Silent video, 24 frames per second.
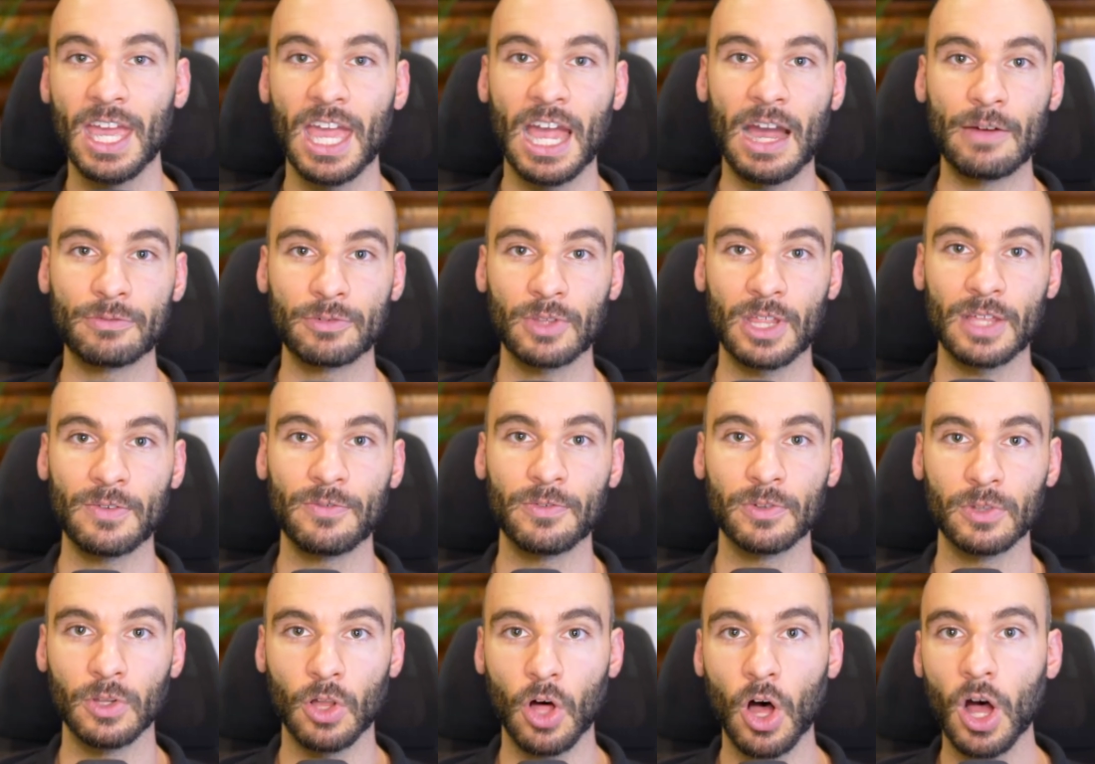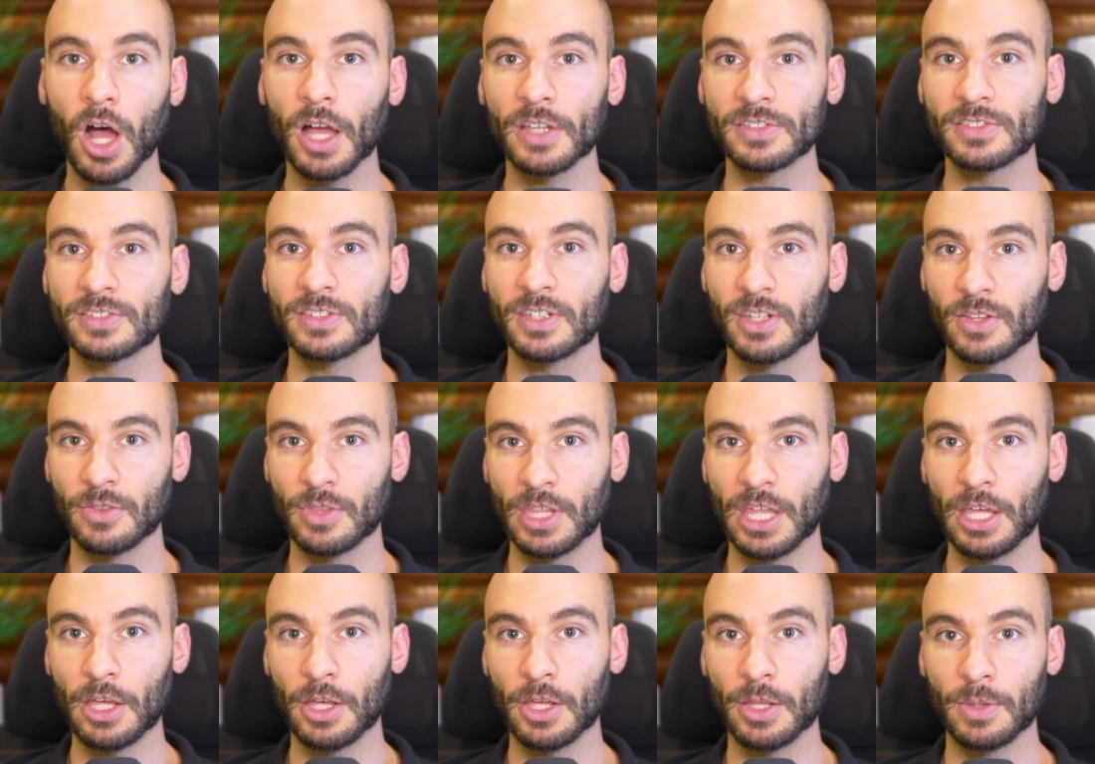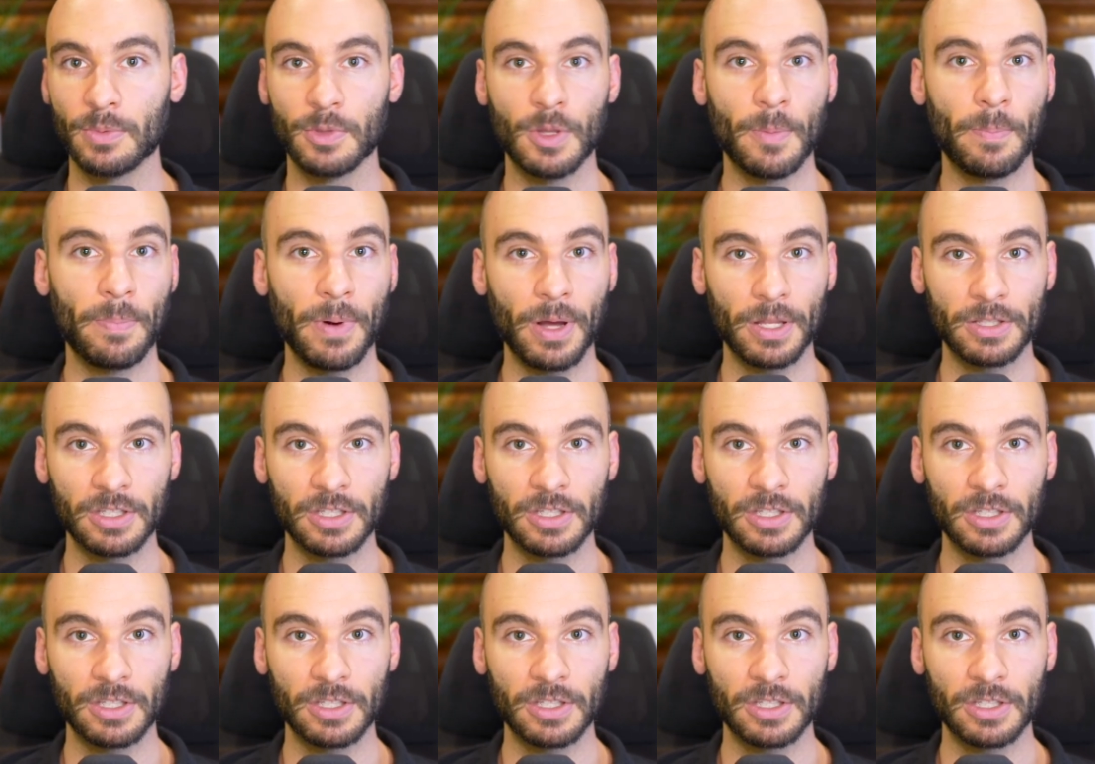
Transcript: after they've lost the, the,